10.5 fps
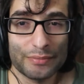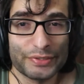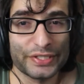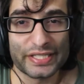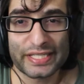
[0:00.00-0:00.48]

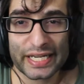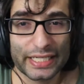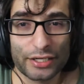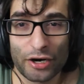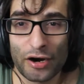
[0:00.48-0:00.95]
But then the
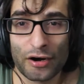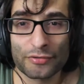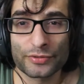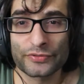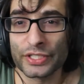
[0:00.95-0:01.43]
second
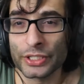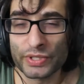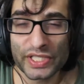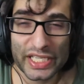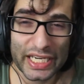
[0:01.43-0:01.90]
half with the
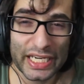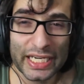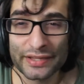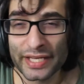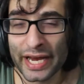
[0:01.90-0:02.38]
new
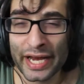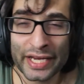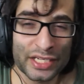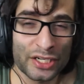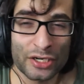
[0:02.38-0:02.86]
city and
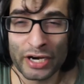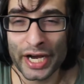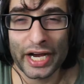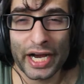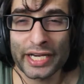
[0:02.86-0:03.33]
that, you know,
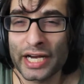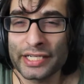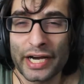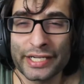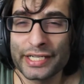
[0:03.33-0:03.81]

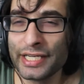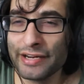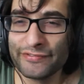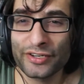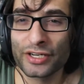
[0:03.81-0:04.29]
I
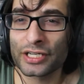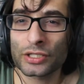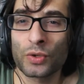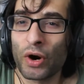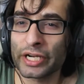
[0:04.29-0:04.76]
never
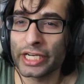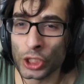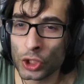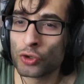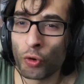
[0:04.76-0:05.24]
quite
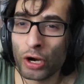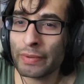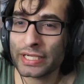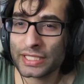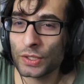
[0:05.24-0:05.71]
enjoy
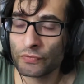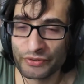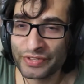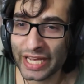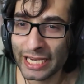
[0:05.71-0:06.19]
myself
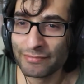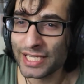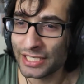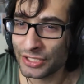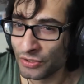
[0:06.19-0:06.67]
with
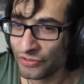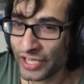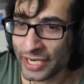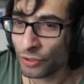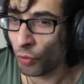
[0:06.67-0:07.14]
games that do
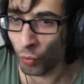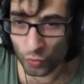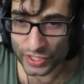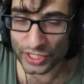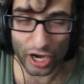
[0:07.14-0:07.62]
that
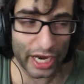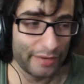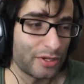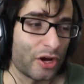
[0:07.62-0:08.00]
all the time.